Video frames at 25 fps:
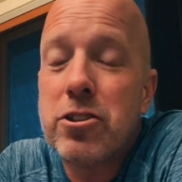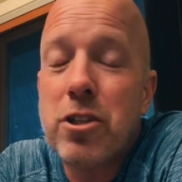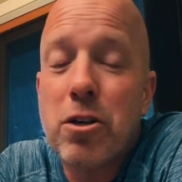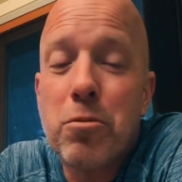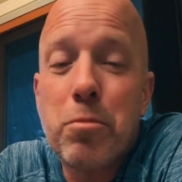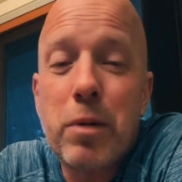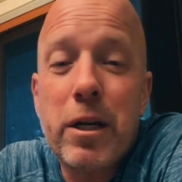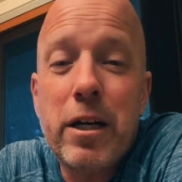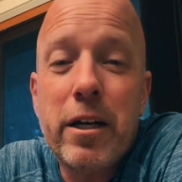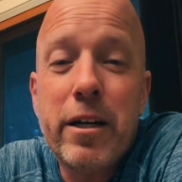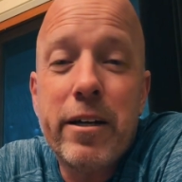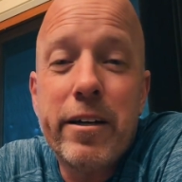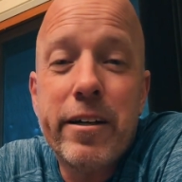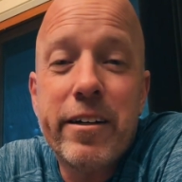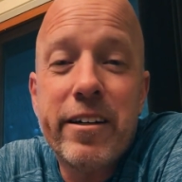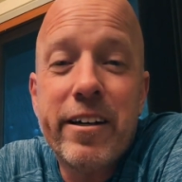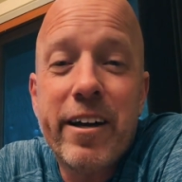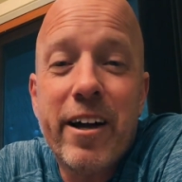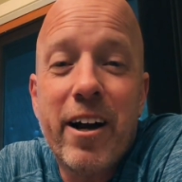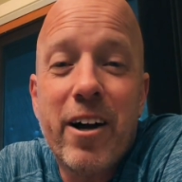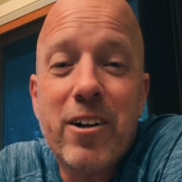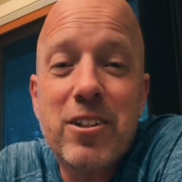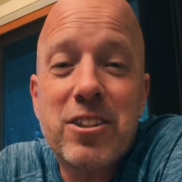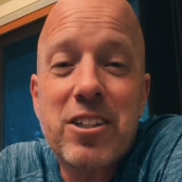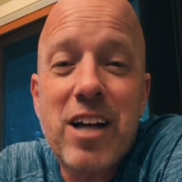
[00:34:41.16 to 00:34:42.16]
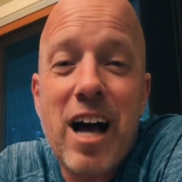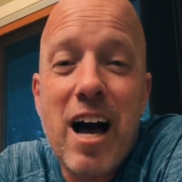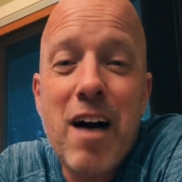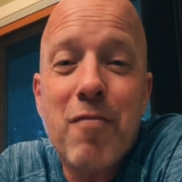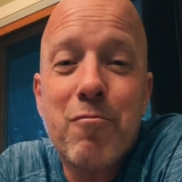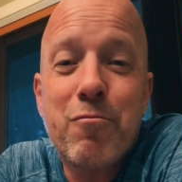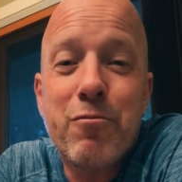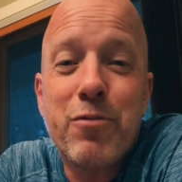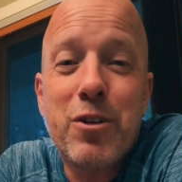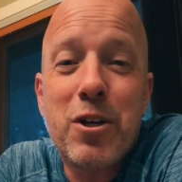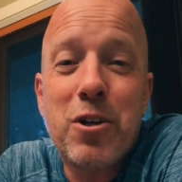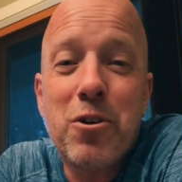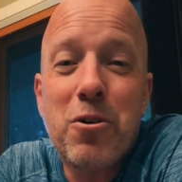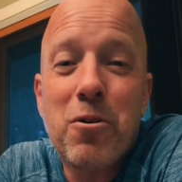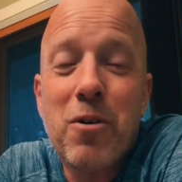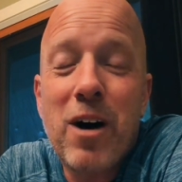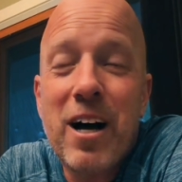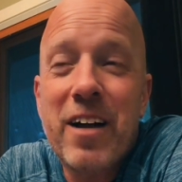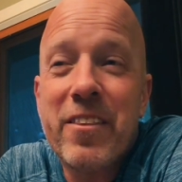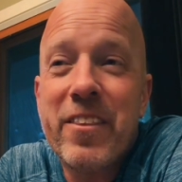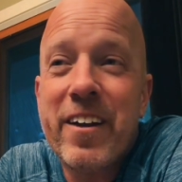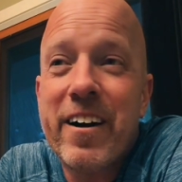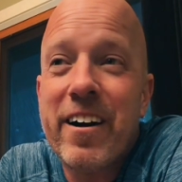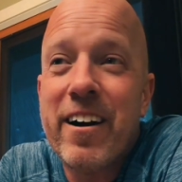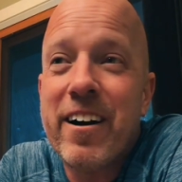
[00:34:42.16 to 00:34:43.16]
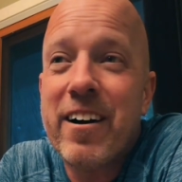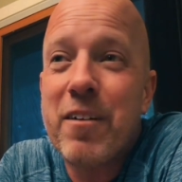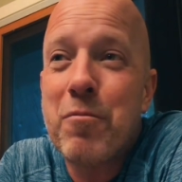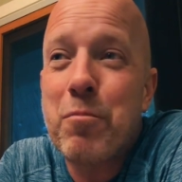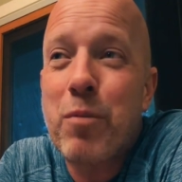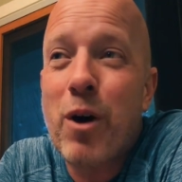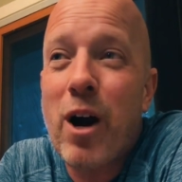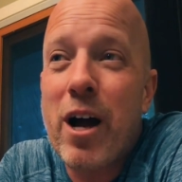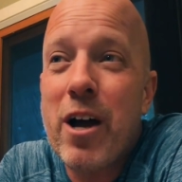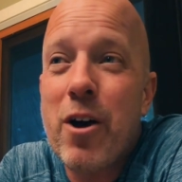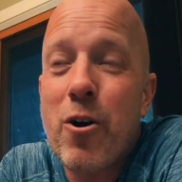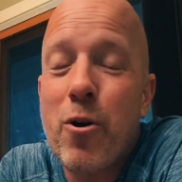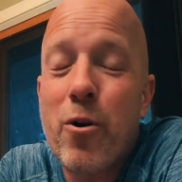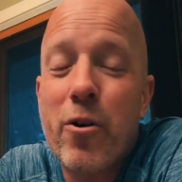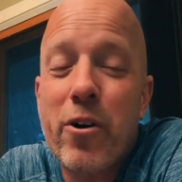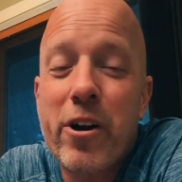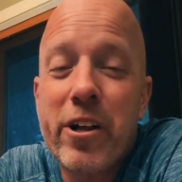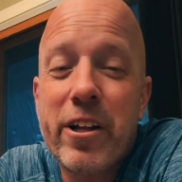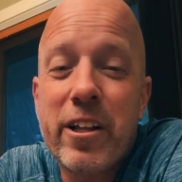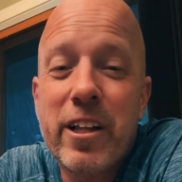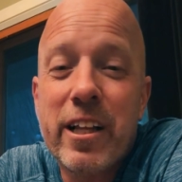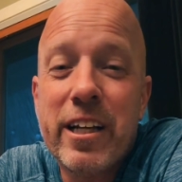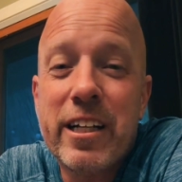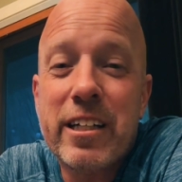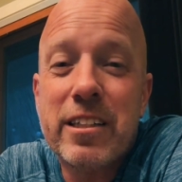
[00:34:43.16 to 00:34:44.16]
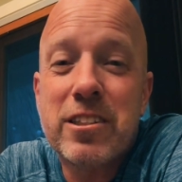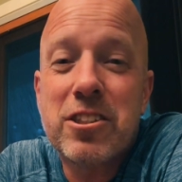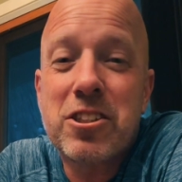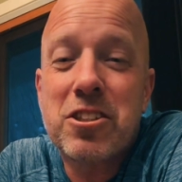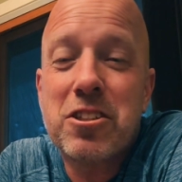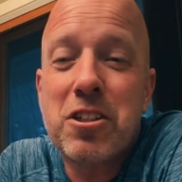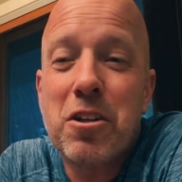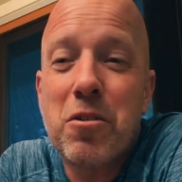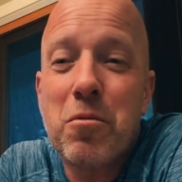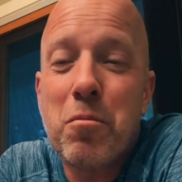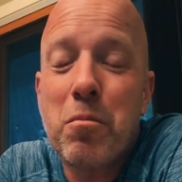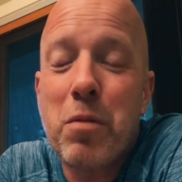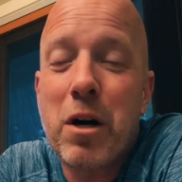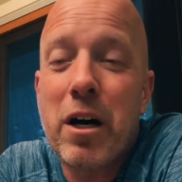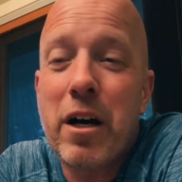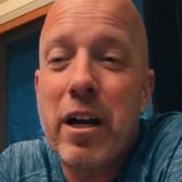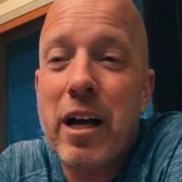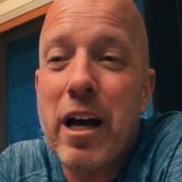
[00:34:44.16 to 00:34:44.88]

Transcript: to still be, you know, top few on their priority list.